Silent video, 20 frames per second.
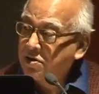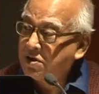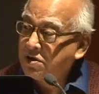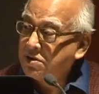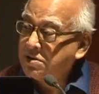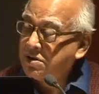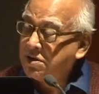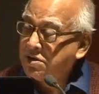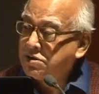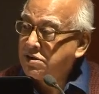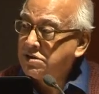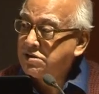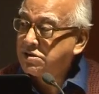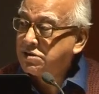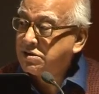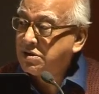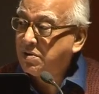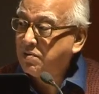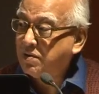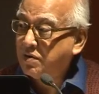So this
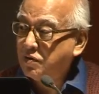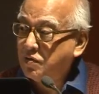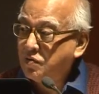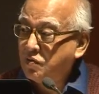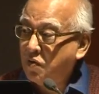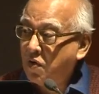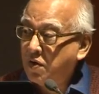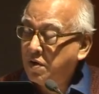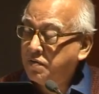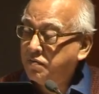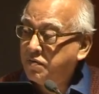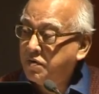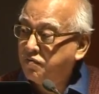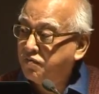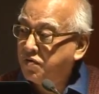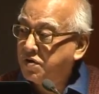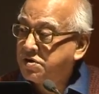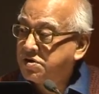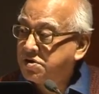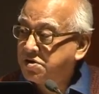is one
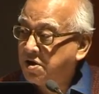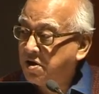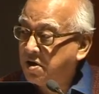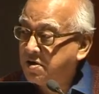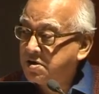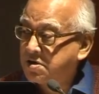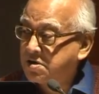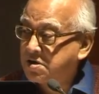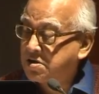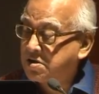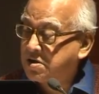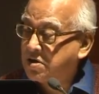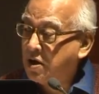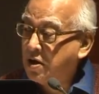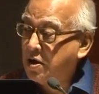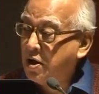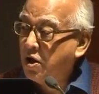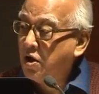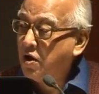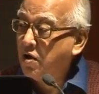of the first tasks
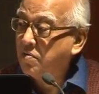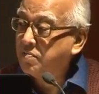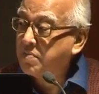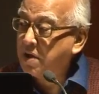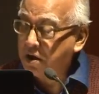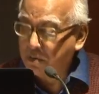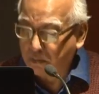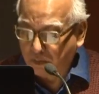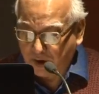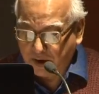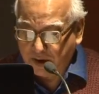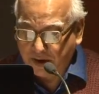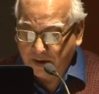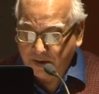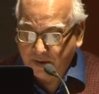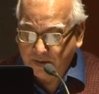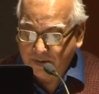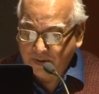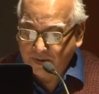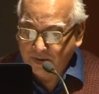of
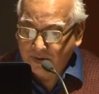English.